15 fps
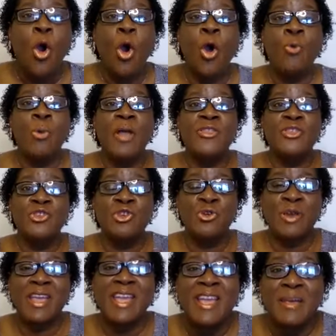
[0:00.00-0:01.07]
or whether
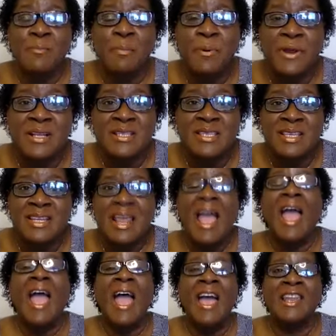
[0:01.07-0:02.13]
you're in prison
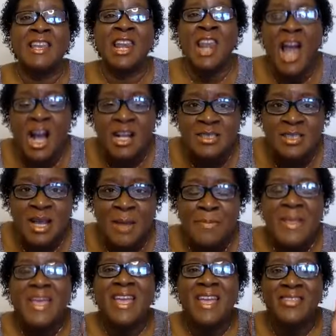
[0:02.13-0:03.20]
and locked up
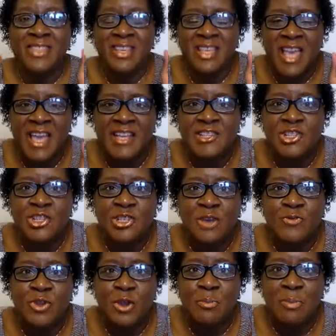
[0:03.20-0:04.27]
in the cages
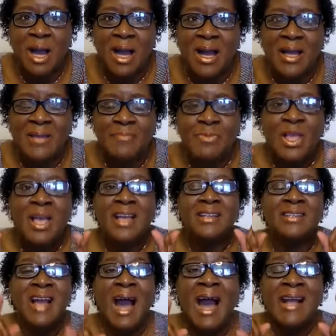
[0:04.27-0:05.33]
of your mind,
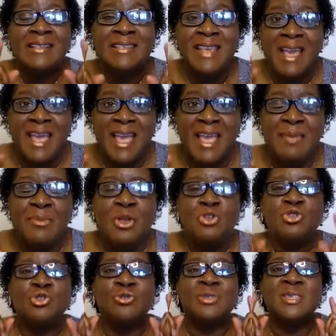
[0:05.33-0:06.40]
God came
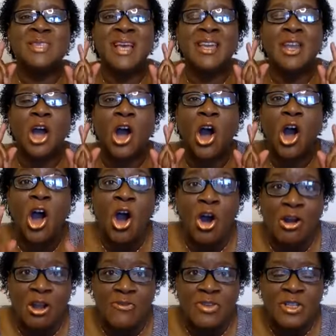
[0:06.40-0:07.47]
to set
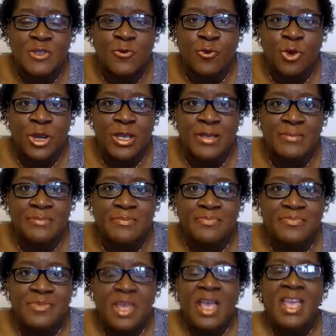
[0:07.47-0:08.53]
all of us free.
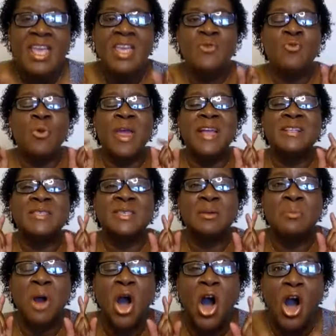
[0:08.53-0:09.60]
He
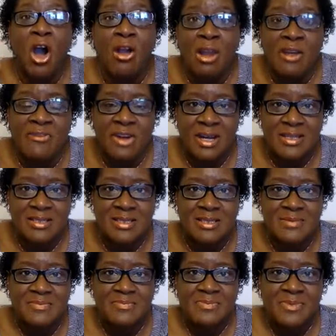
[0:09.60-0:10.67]
ransomed all of
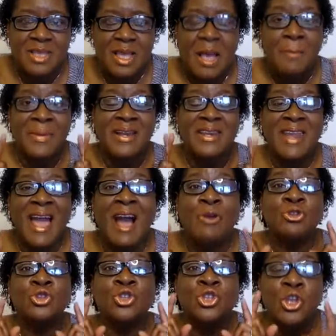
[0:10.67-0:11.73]
us. But now
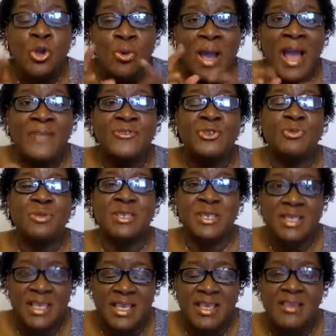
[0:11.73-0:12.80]
you have to
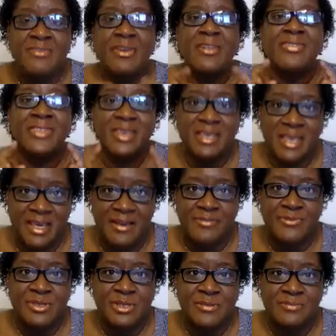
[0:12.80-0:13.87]
receive the
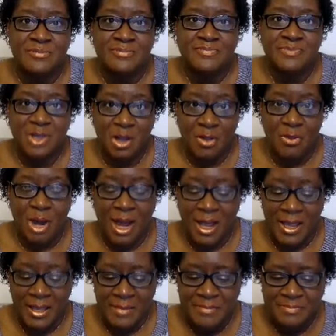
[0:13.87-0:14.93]
gift, all
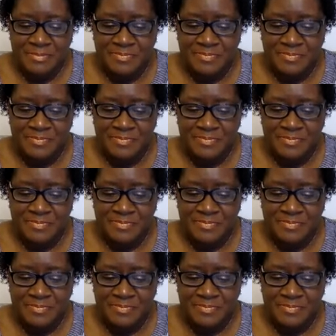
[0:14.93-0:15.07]
right?